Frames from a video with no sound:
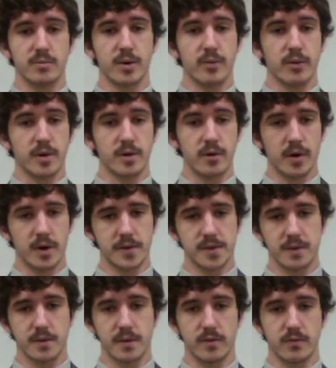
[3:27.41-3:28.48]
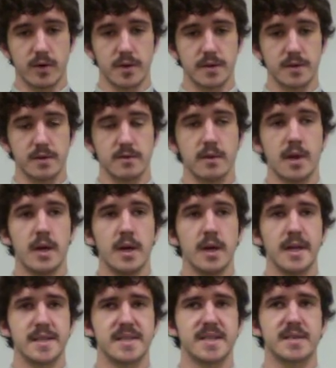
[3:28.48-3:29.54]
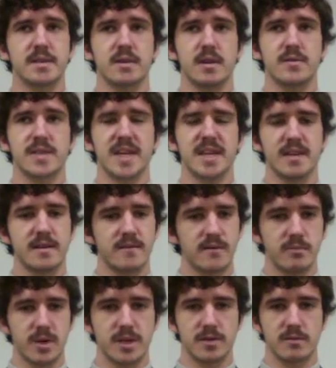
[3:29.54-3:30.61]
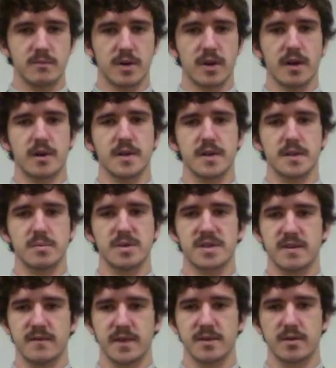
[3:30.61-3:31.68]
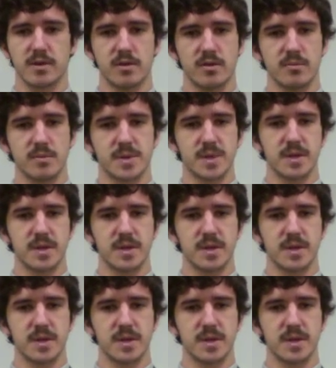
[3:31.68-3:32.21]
But what you're also going to want to do is disclose any information regarding specific terms,